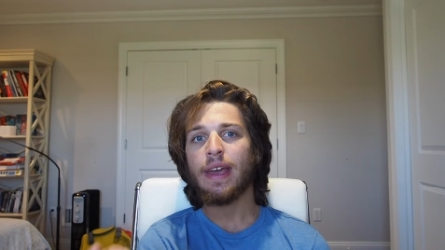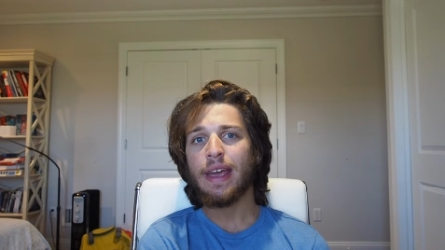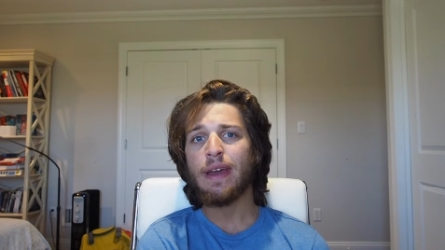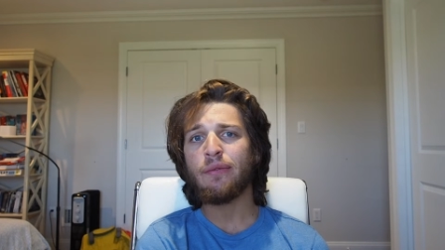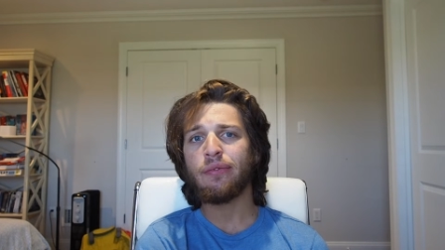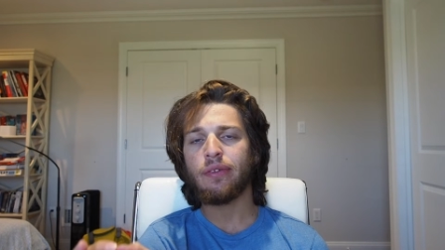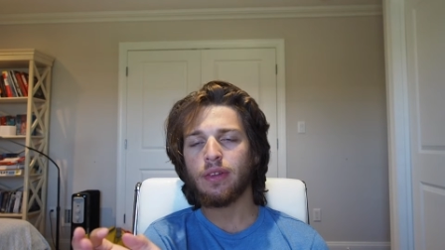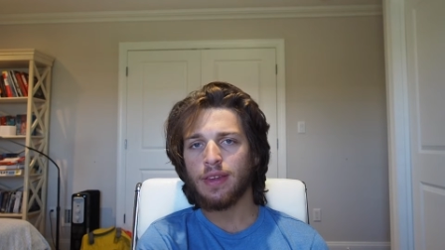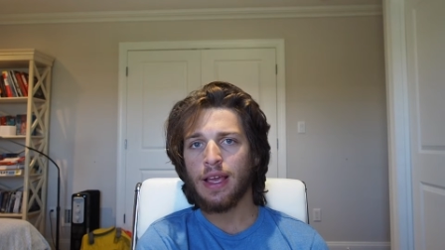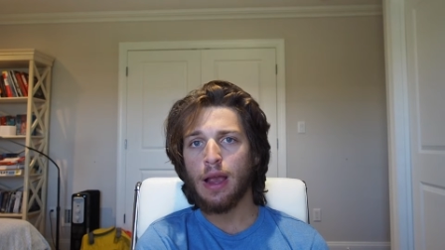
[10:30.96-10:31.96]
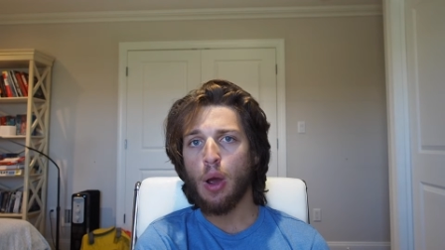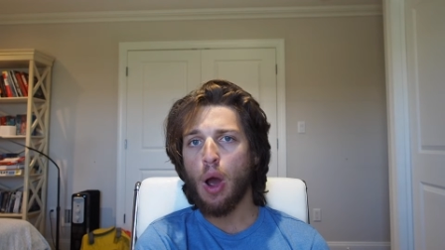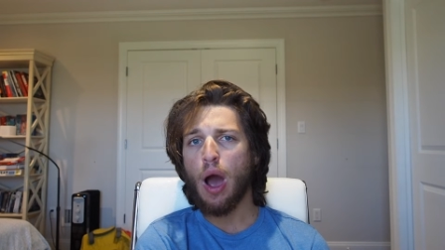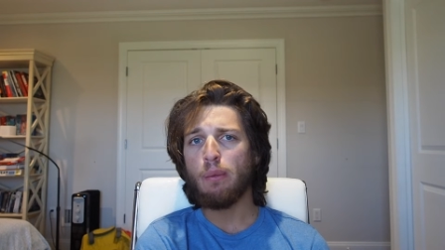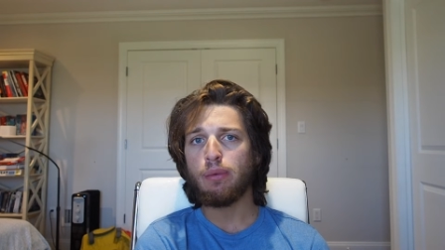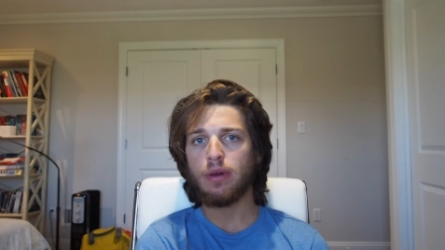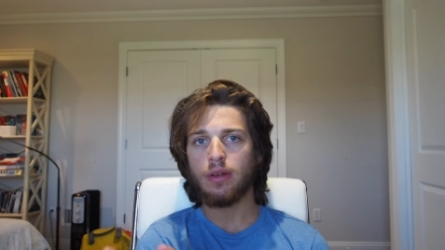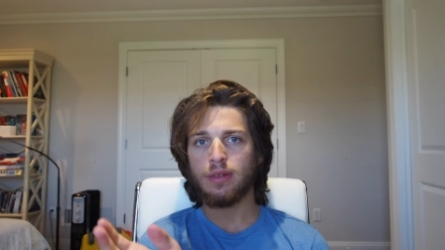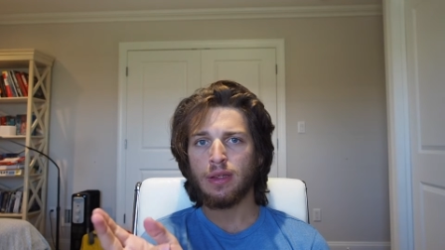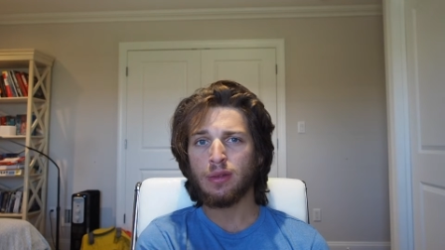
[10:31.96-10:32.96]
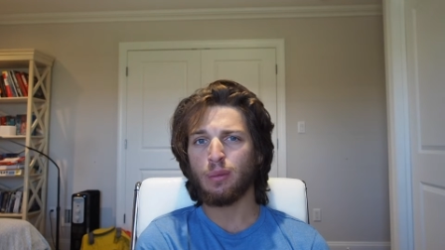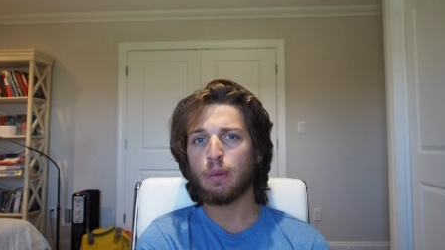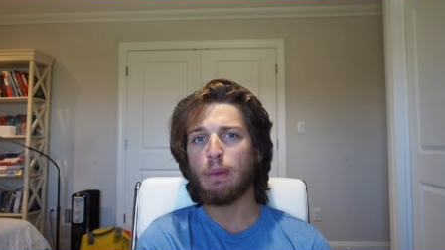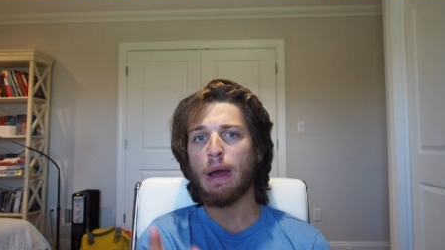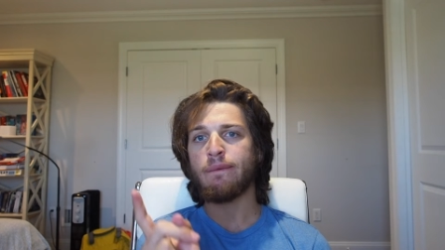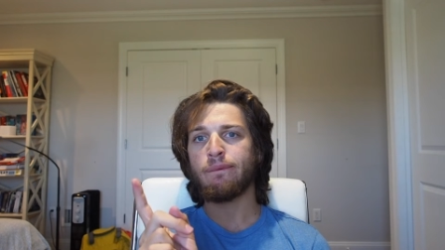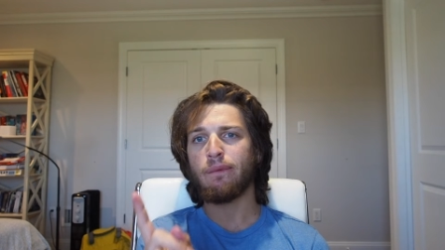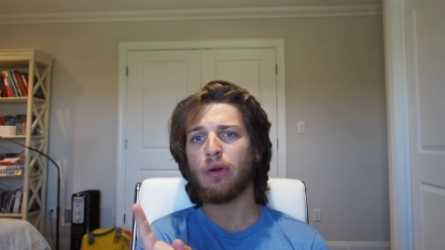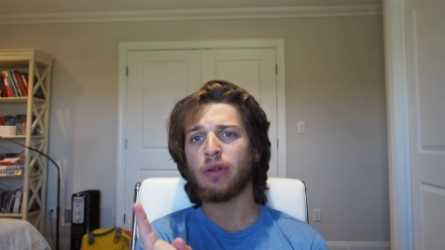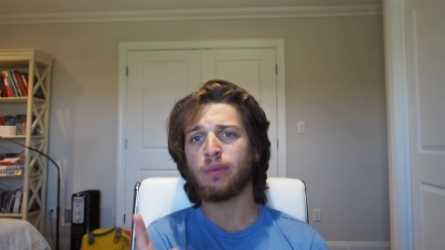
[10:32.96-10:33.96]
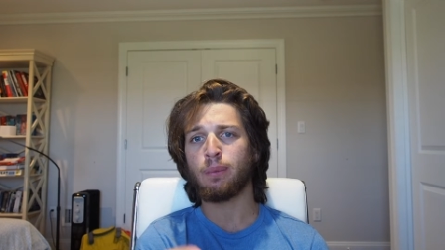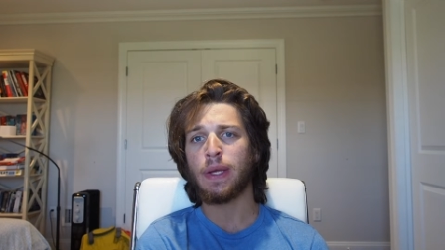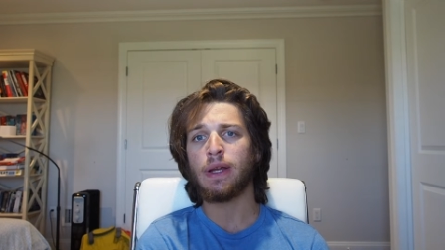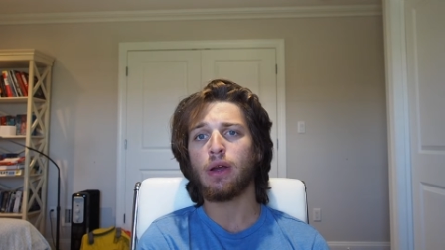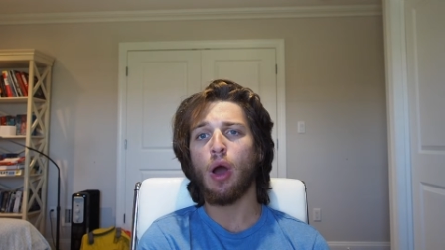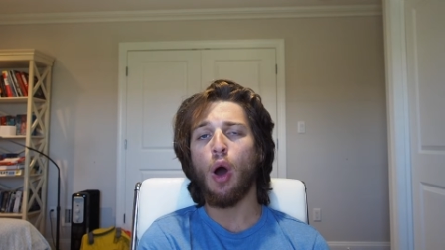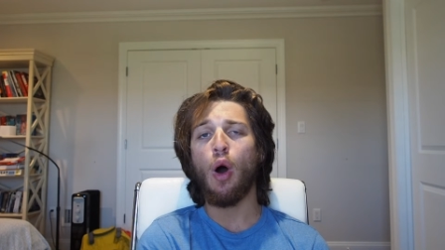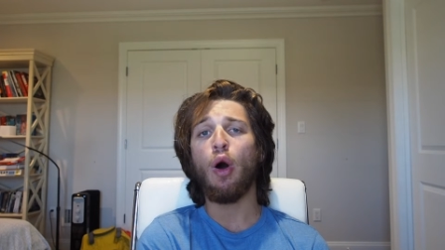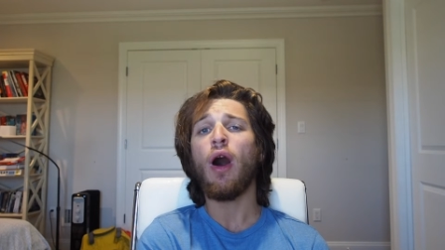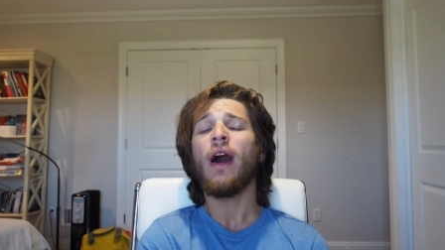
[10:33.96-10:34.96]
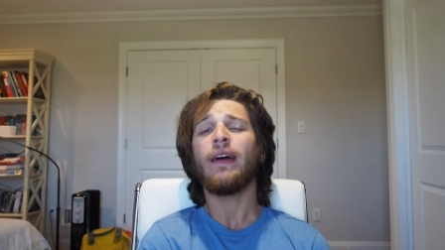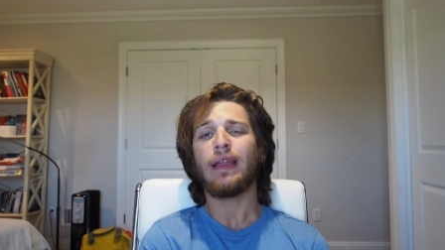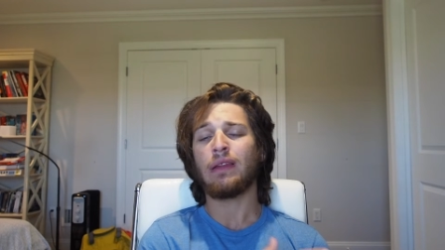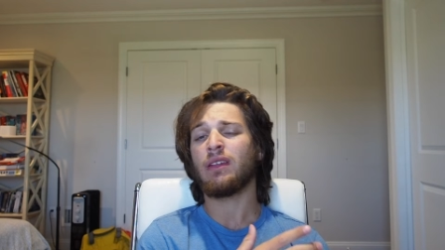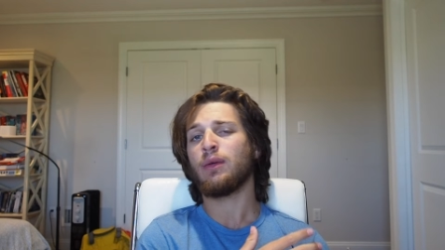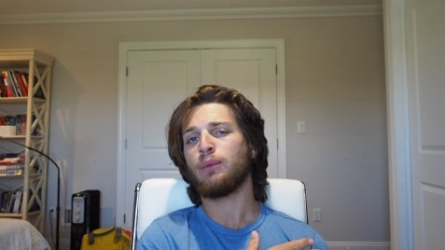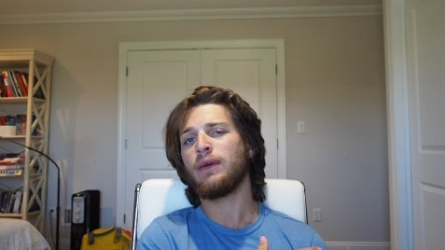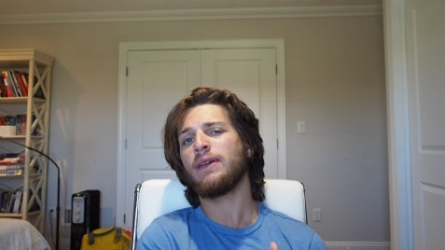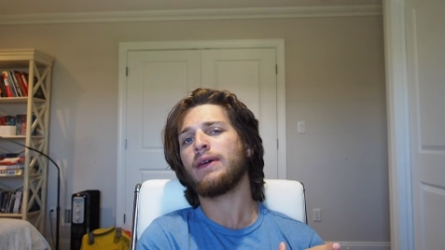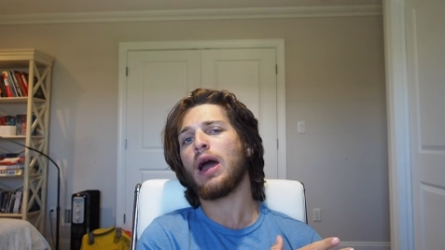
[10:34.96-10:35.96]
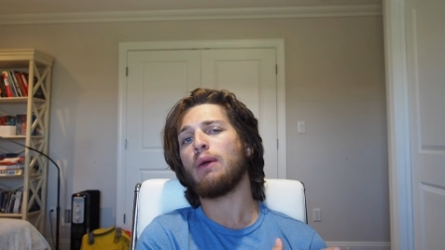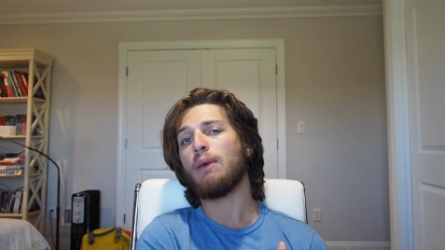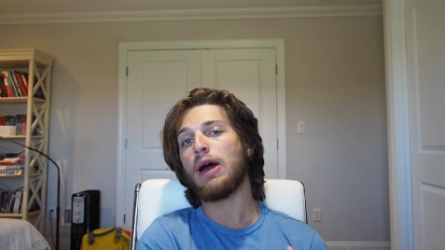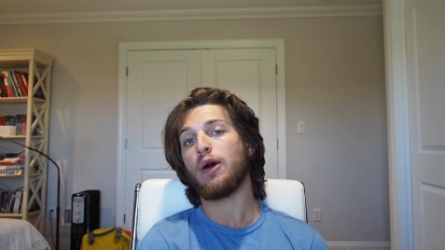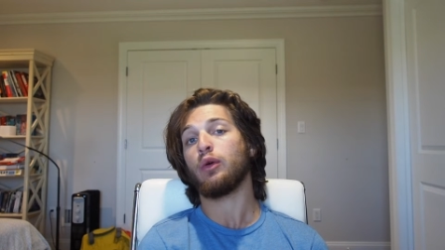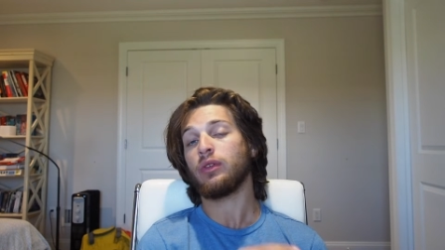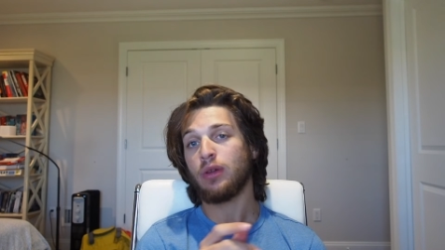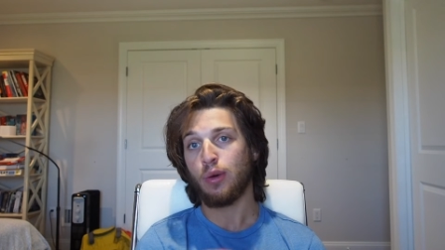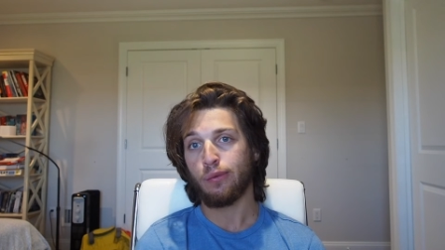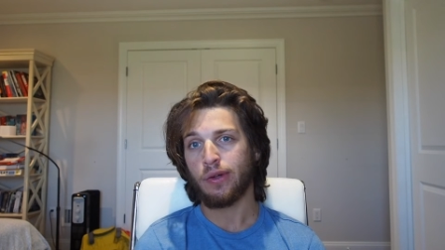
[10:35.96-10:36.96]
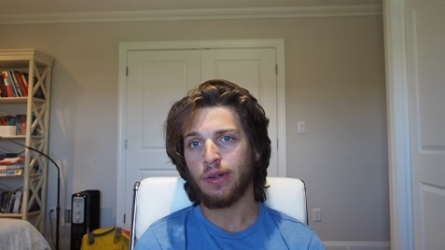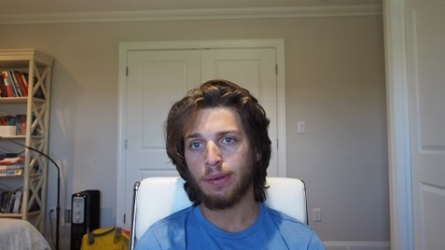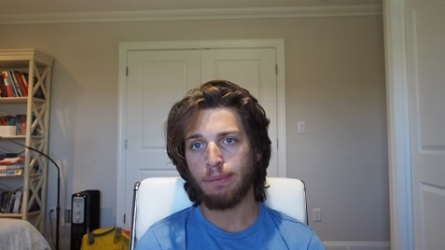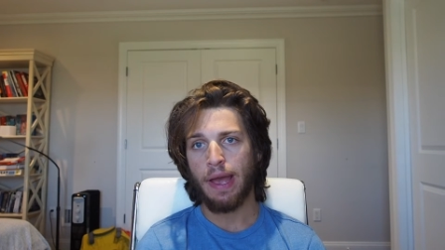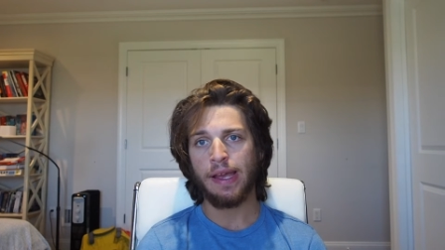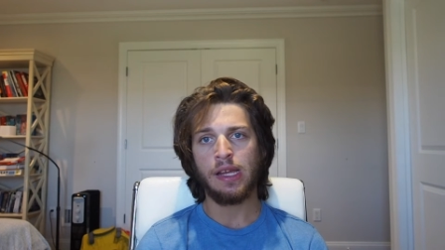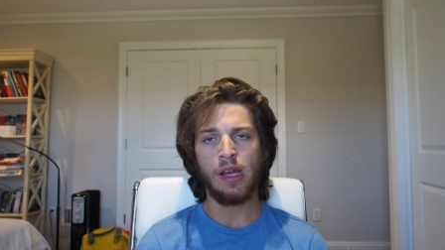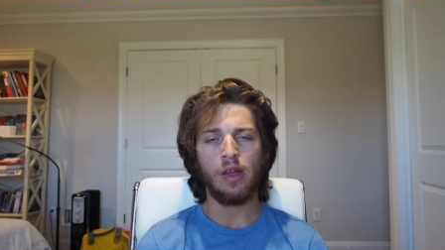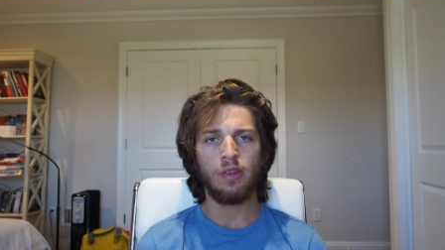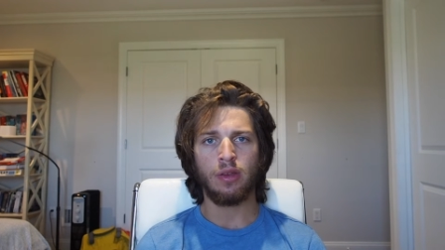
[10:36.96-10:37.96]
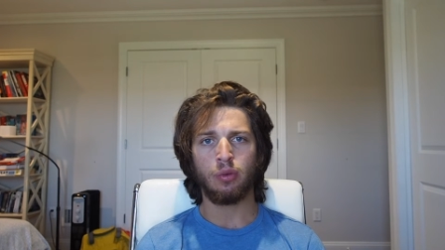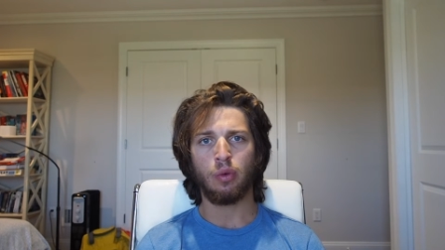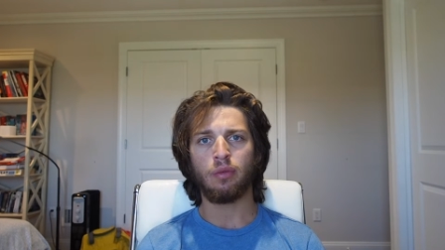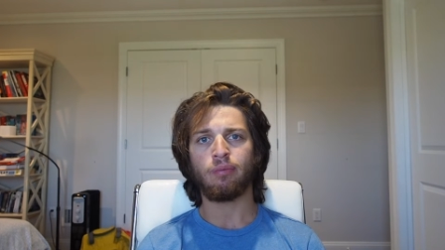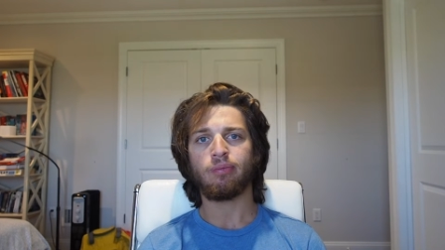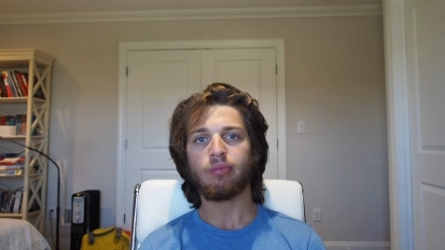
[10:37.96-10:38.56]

If they go up, this will be my first big call that's completely on my own. So I'm really banking on this one.